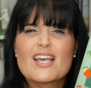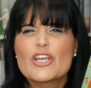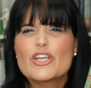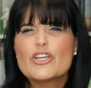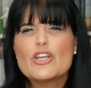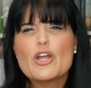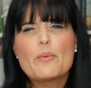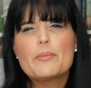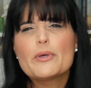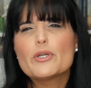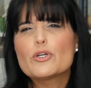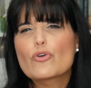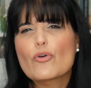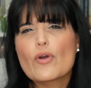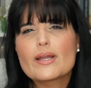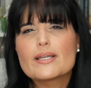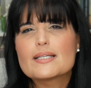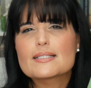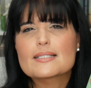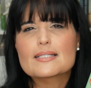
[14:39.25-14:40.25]
You know, middle
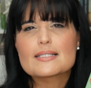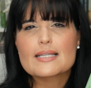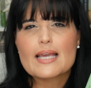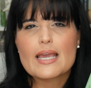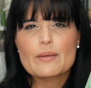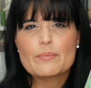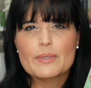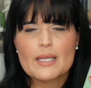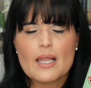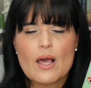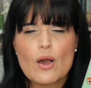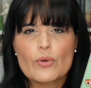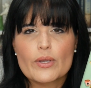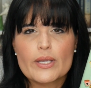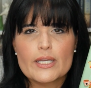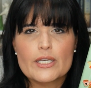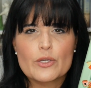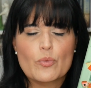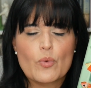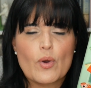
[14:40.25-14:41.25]
grade doesn't take me long
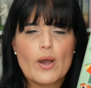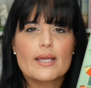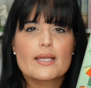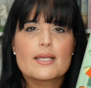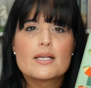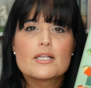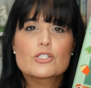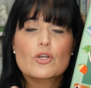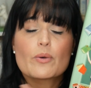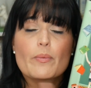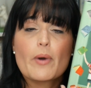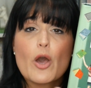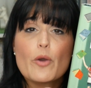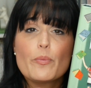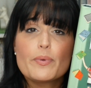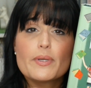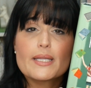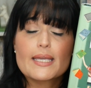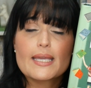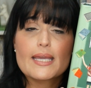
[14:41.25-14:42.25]
anyway, so I'm
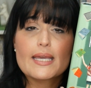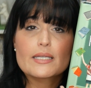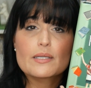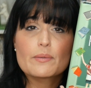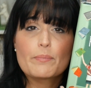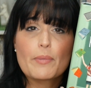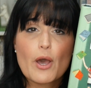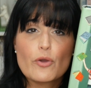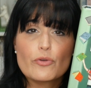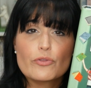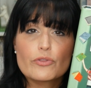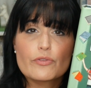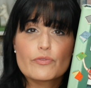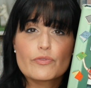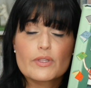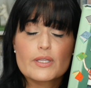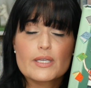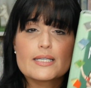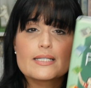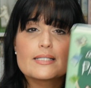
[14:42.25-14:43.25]
hoping to get to both of
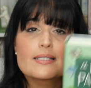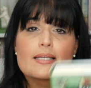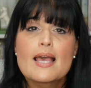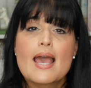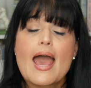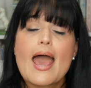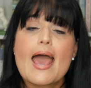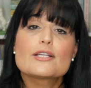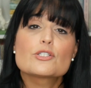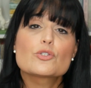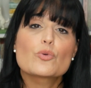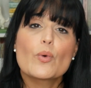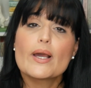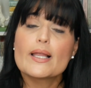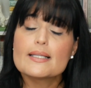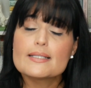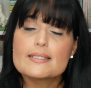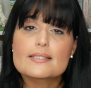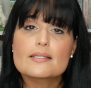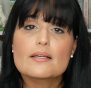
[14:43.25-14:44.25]
these, as
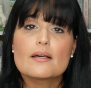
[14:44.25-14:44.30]
well as,